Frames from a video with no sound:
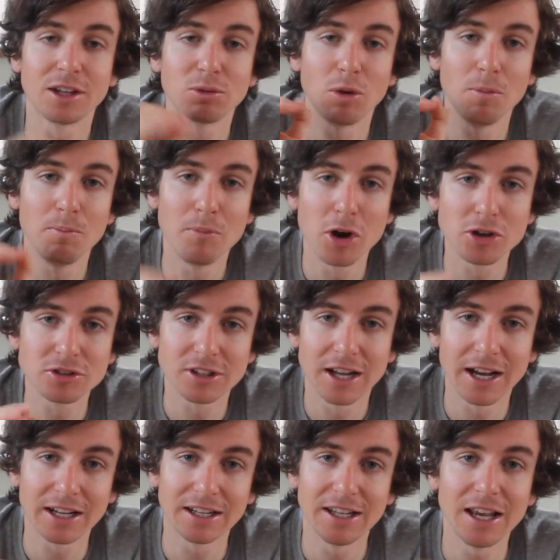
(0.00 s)
that will most
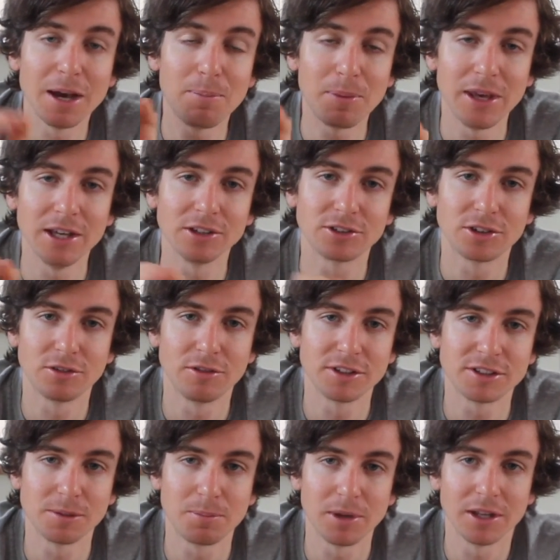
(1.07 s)
likely appeal to the
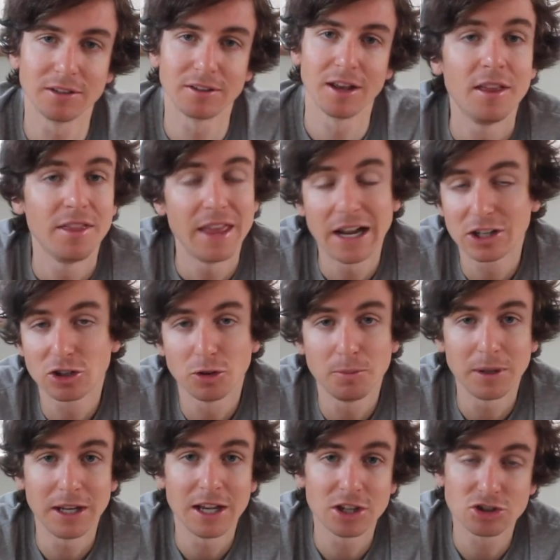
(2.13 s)
recipient. That could
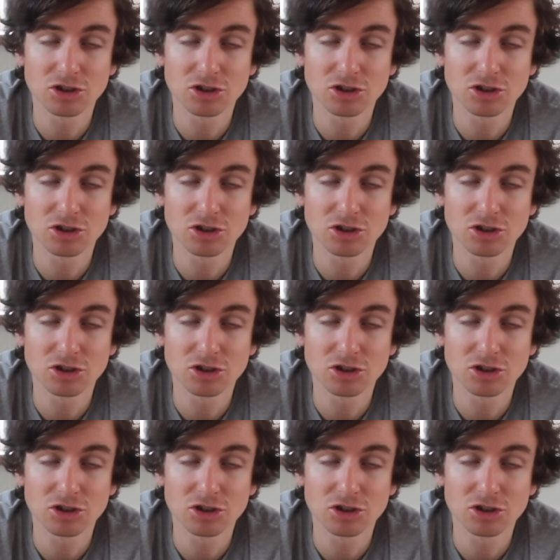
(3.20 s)
be a